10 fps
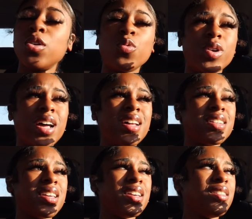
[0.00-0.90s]
when i
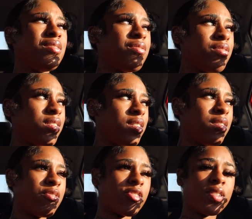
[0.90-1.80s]
leave
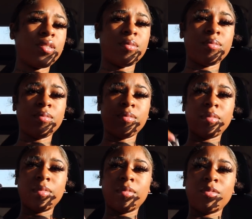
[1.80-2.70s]
from
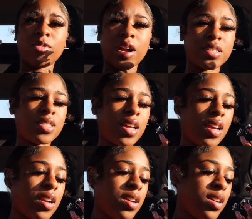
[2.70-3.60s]
where i
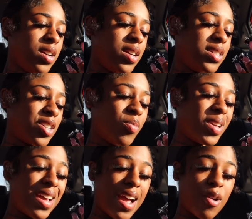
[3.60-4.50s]
stay it's gonna
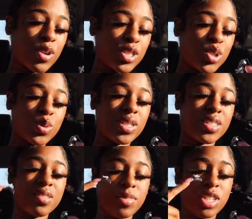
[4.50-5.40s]
be an hour and
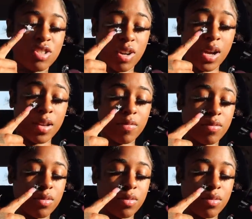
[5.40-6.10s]
26 minute drive